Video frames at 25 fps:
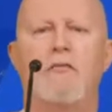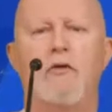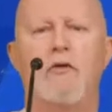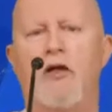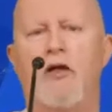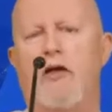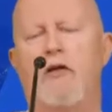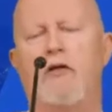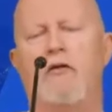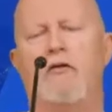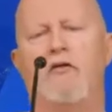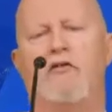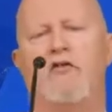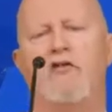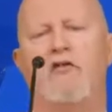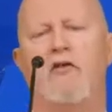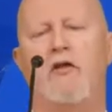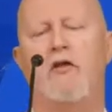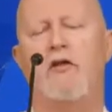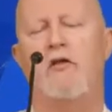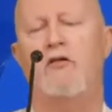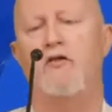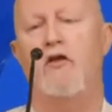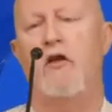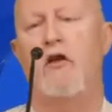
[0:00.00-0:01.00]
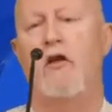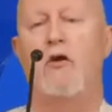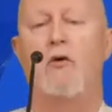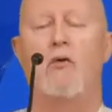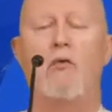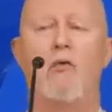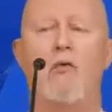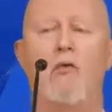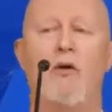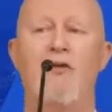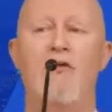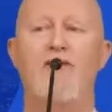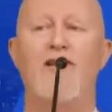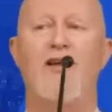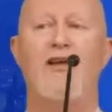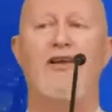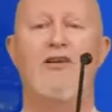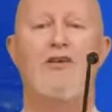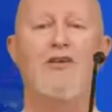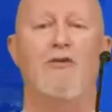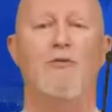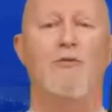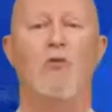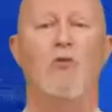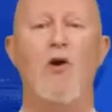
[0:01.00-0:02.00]
behind the scenes, Web
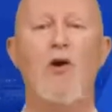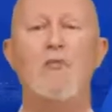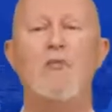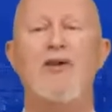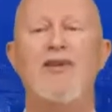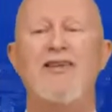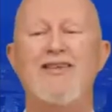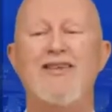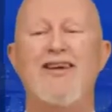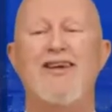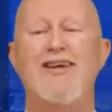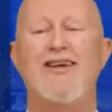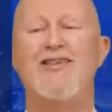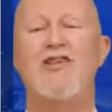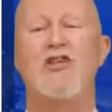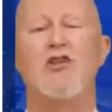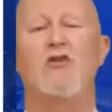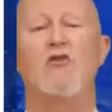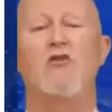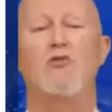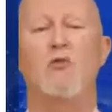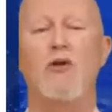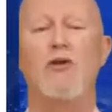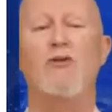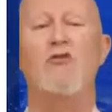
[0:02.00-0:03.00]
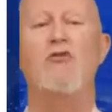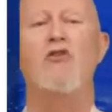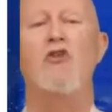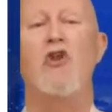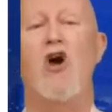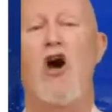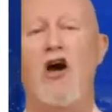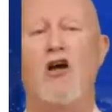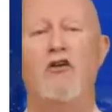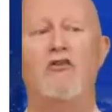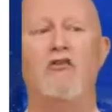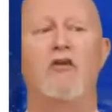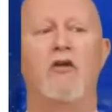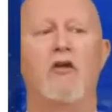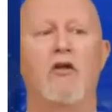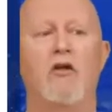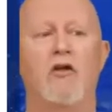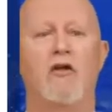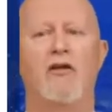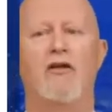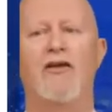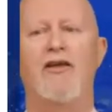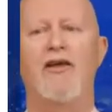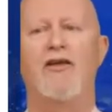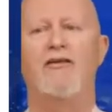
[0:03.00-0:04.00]
Intelligence will not
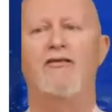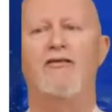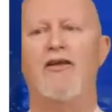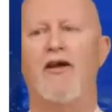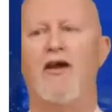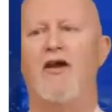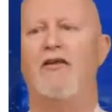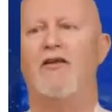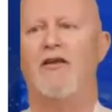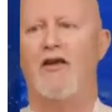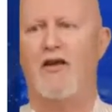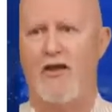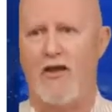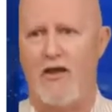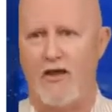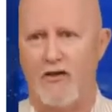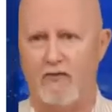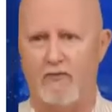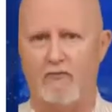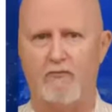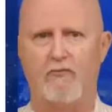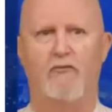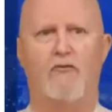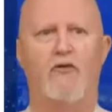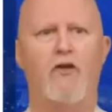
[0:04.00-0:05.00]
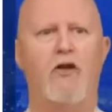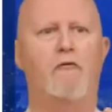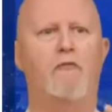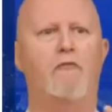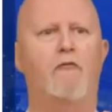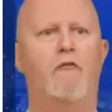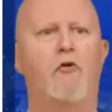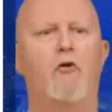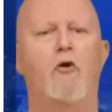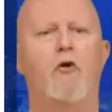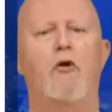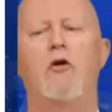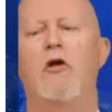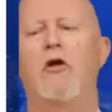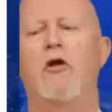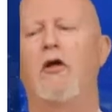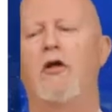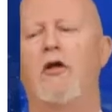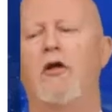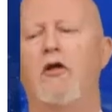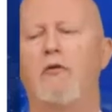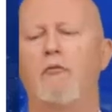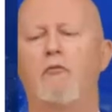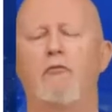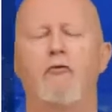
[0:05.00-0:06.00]
get that, and therefore
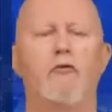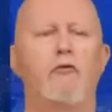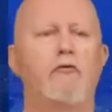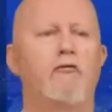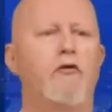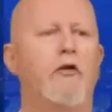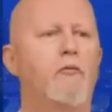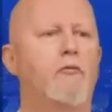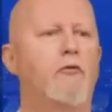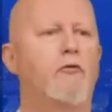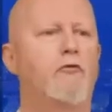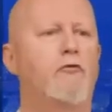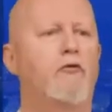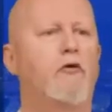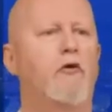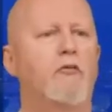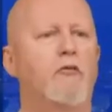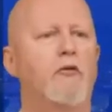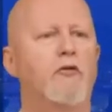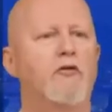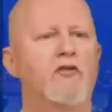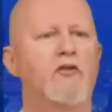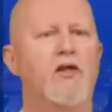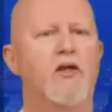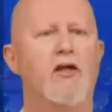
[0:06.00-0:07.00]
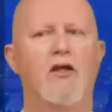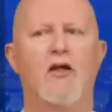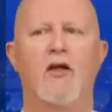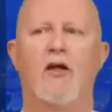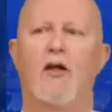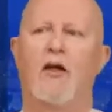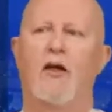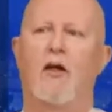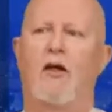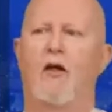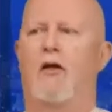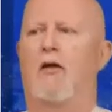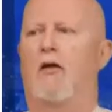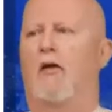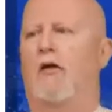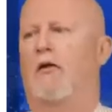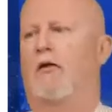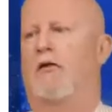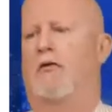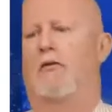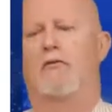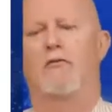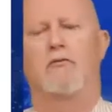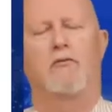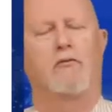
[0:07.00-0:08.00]
improving performance.
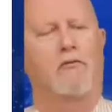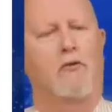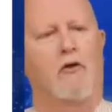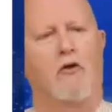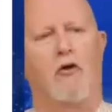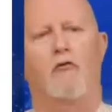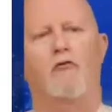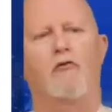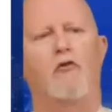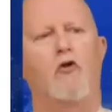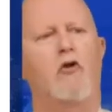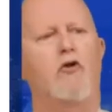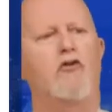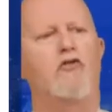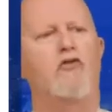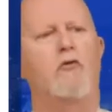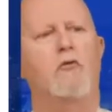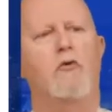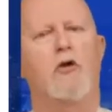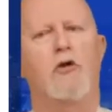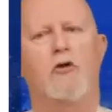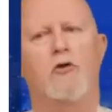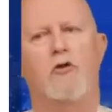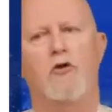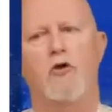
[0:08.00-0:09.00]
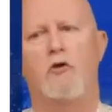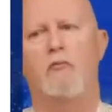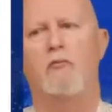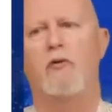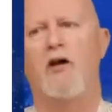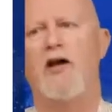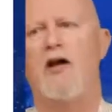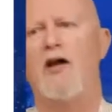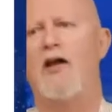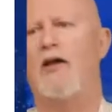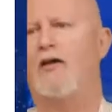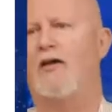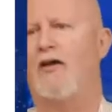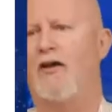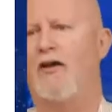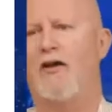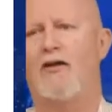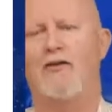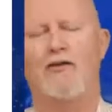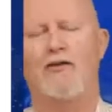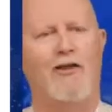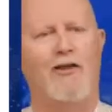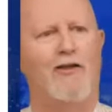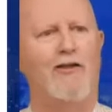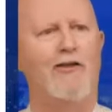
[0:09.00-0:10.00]
Of course, you want to go back
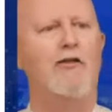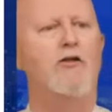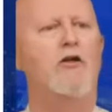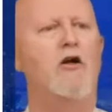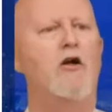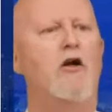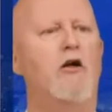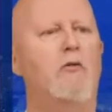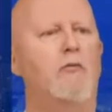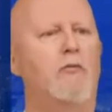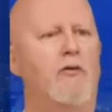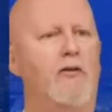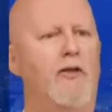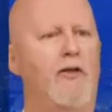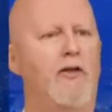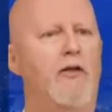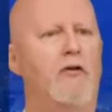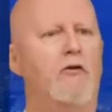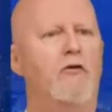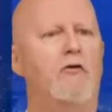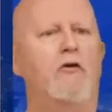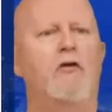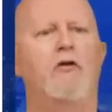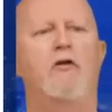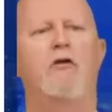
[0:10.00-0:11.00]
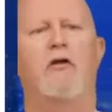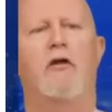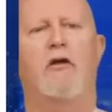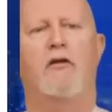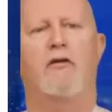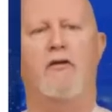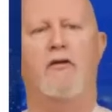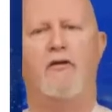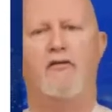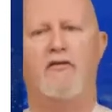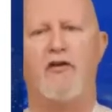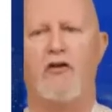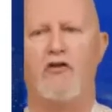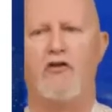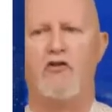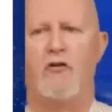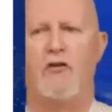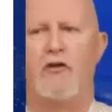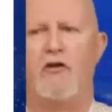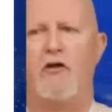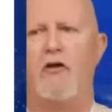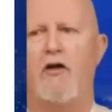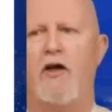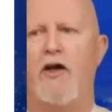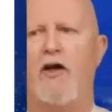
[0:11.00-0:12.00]
and clean up later, and there's
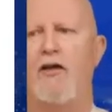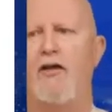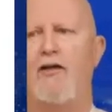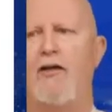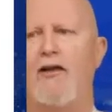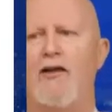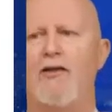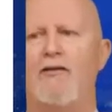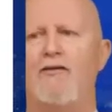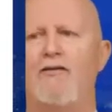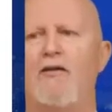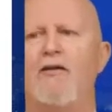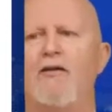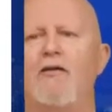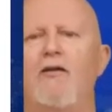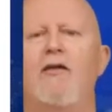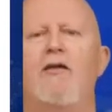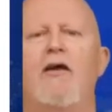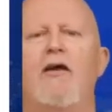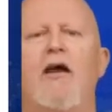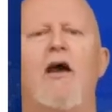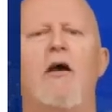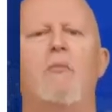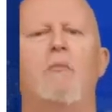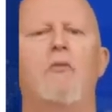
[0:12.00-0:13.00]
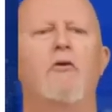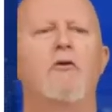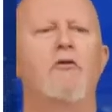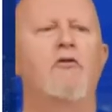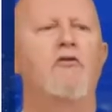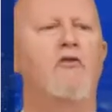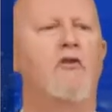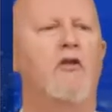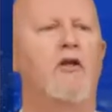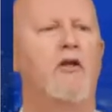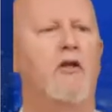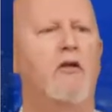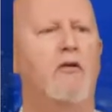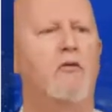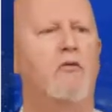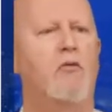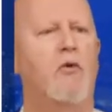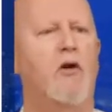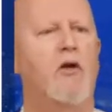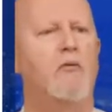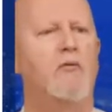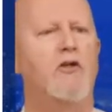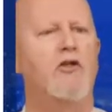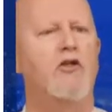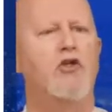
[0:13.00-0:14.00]
actually a highlighting that happens in
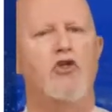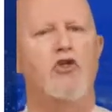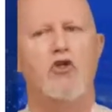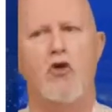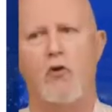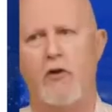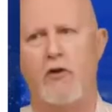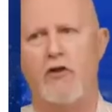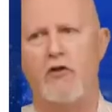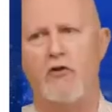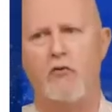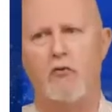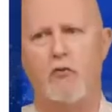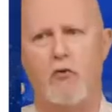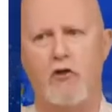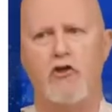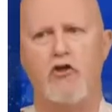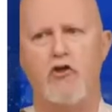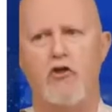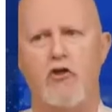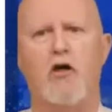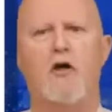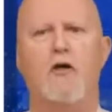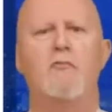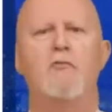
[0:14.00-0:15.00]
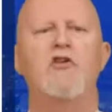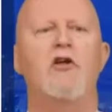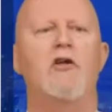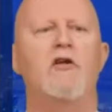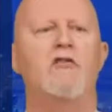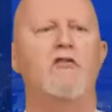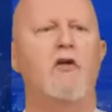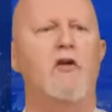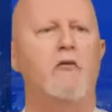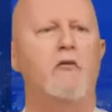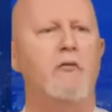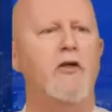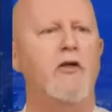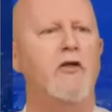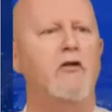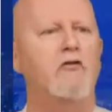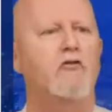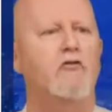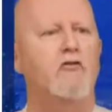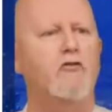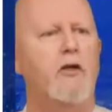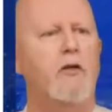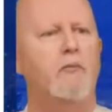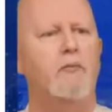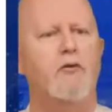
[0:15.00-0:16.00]
Webi showing you which objects are being
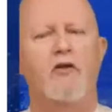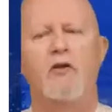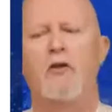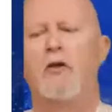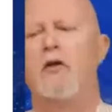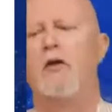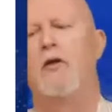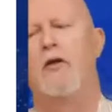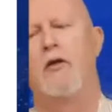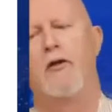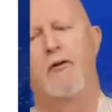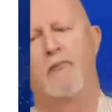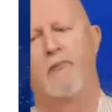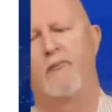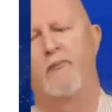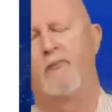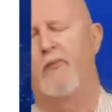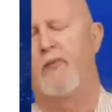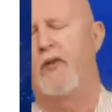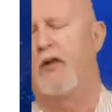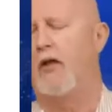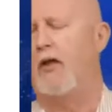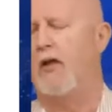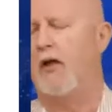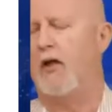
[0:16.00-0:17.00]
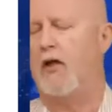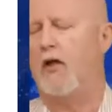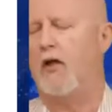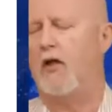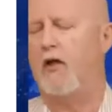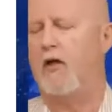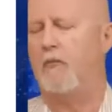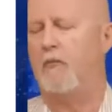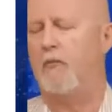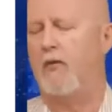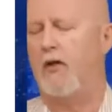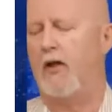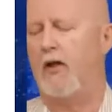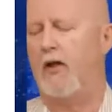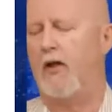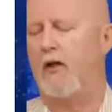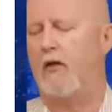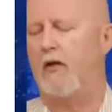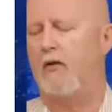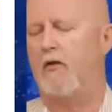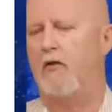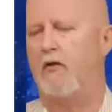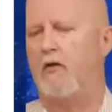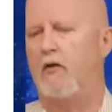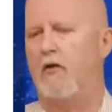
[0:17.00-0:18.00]
stripped,
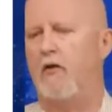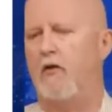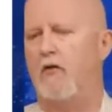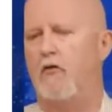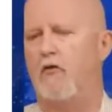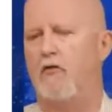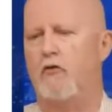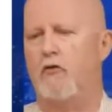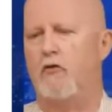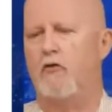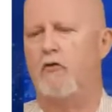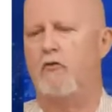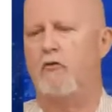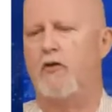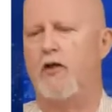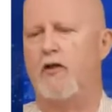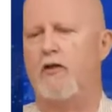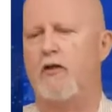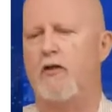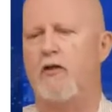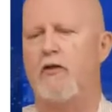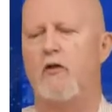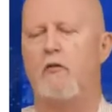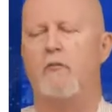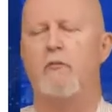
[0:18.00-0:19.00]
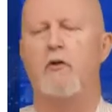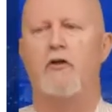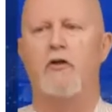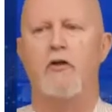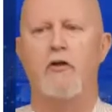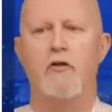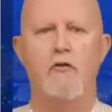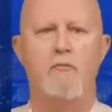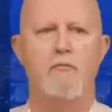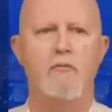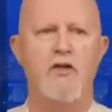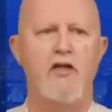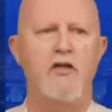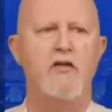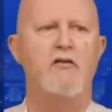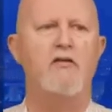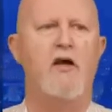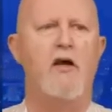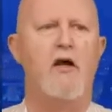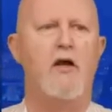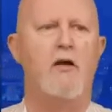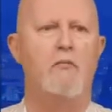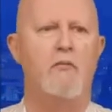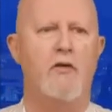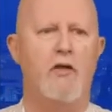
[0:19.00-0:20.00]
and you can do that cleanup. But in the
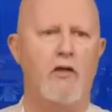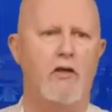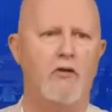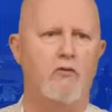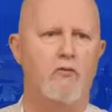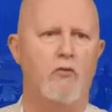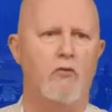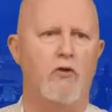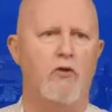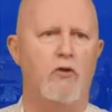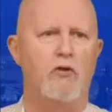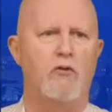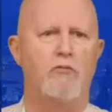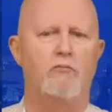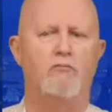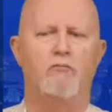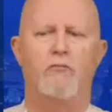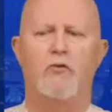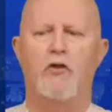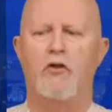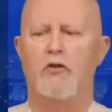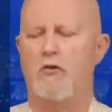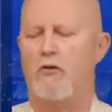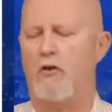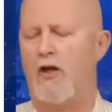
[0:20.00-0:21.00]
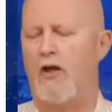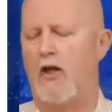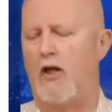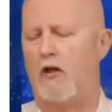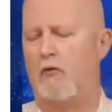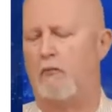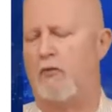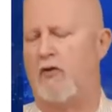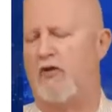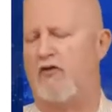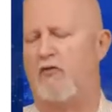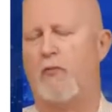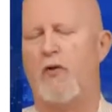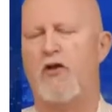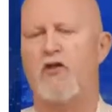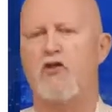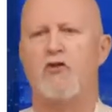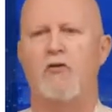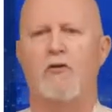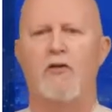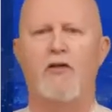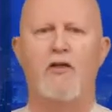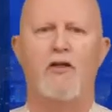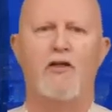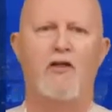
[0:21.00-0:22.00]
meantime, it will, help,
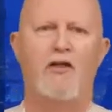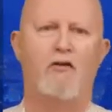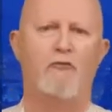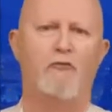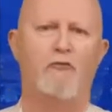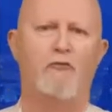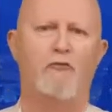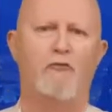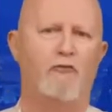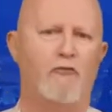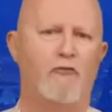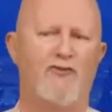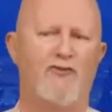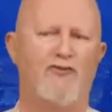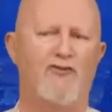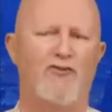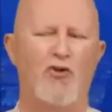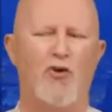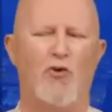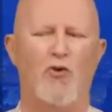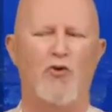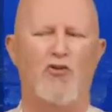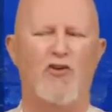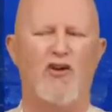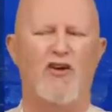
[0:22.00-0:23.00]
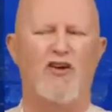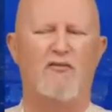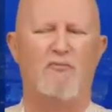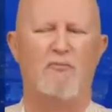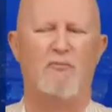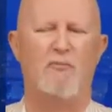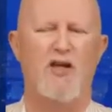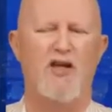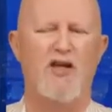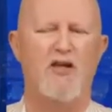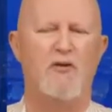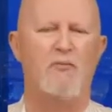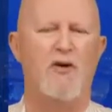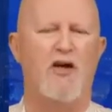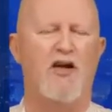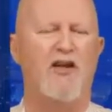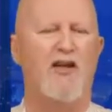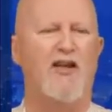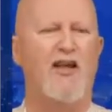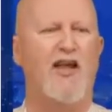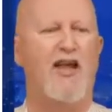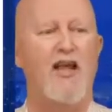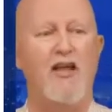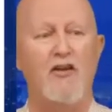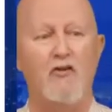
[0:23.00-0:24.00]
especially if those are made by
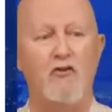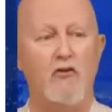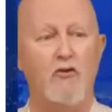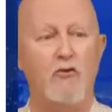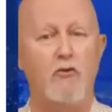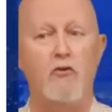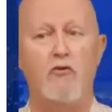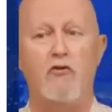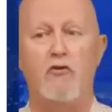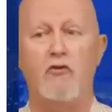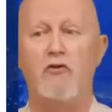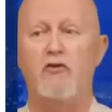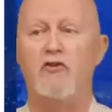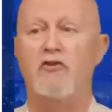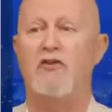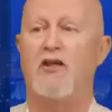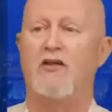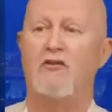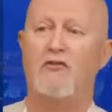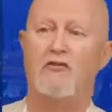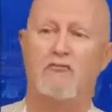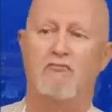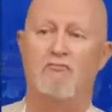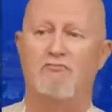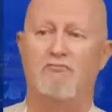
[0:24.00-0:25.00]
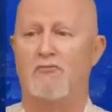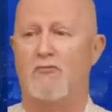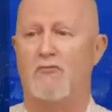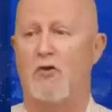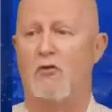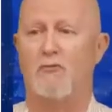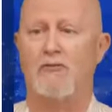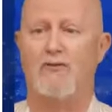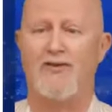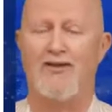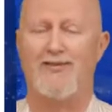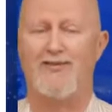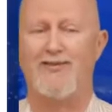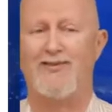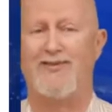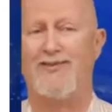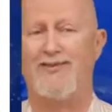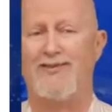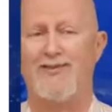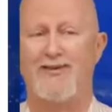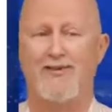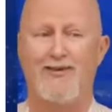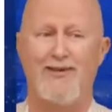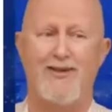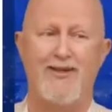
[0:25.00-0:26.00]
end users that don't
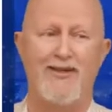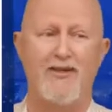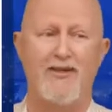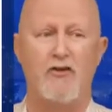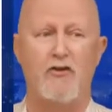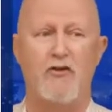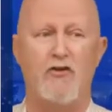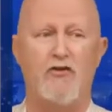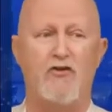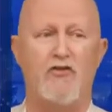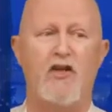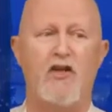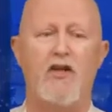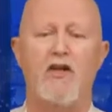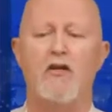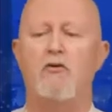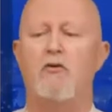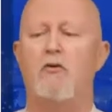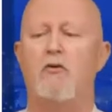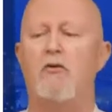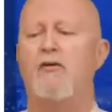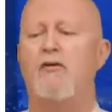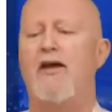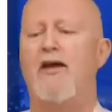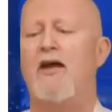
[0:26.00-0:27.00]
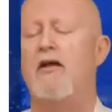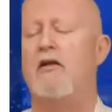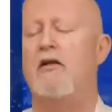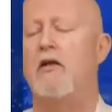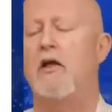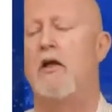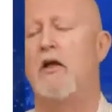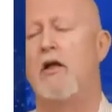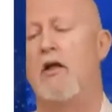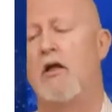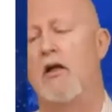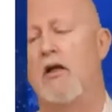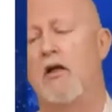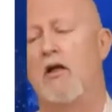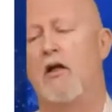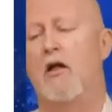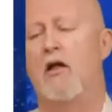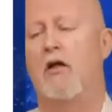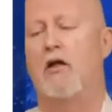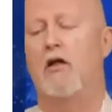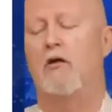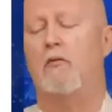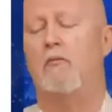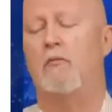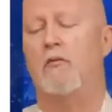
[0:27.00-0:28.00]
necessarily understand all that.
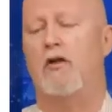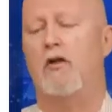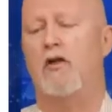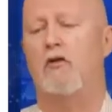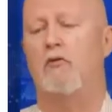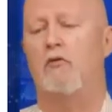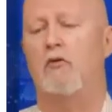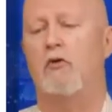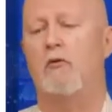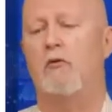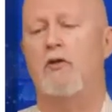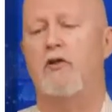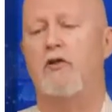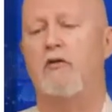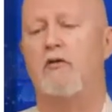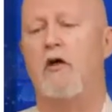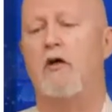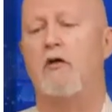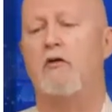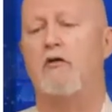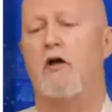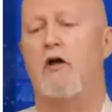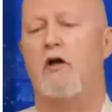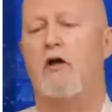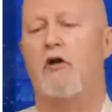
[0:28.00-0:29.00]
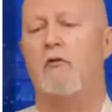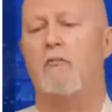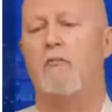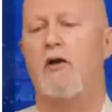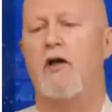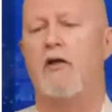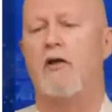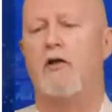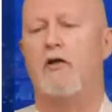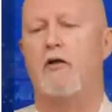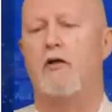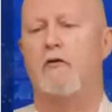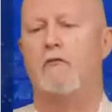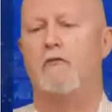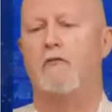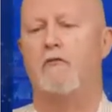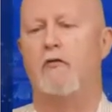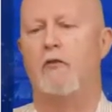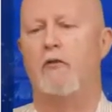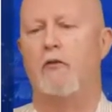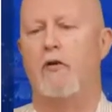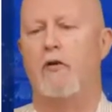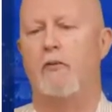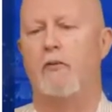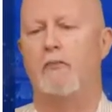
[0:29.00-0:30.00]
It will be done automatically
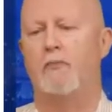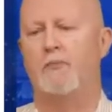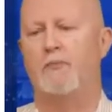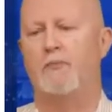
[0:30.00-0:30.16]
for them.